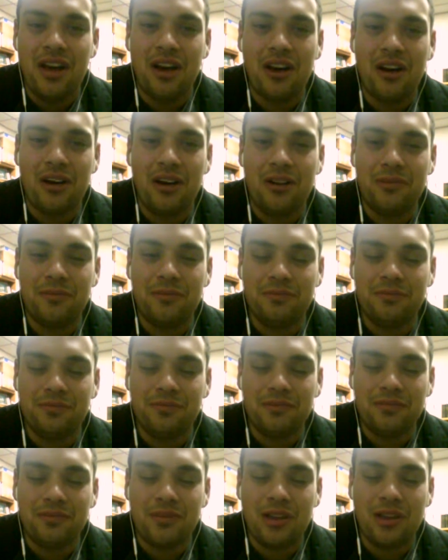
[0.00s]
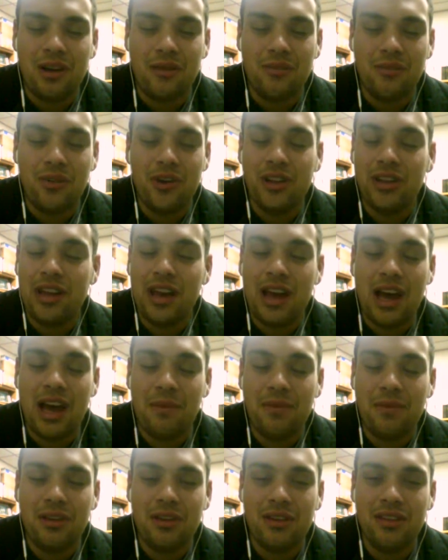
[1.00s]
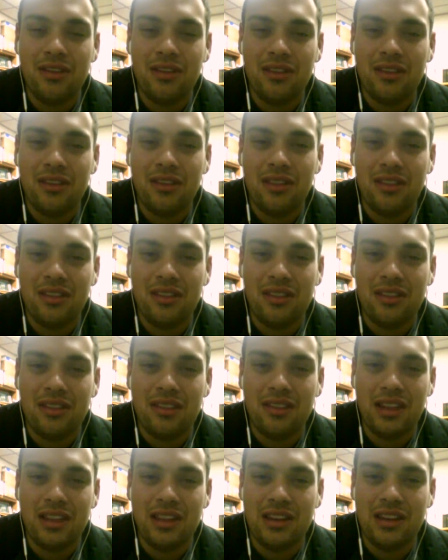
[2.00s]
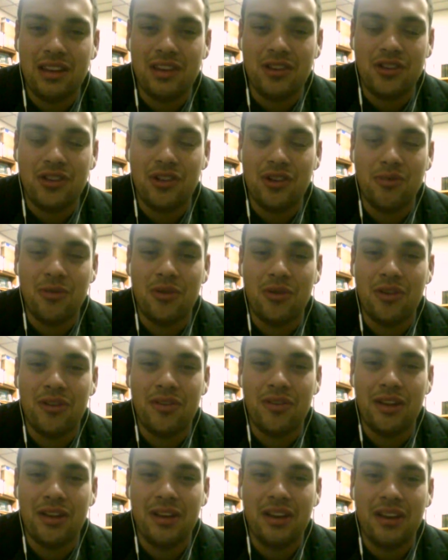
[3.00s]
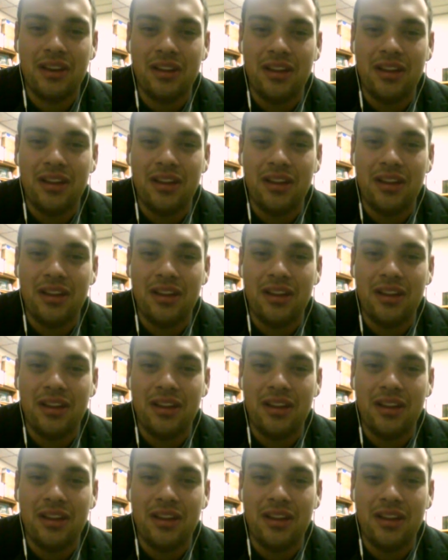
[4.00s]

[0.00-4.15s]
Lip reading: I'm really happy that they didn't show more of it.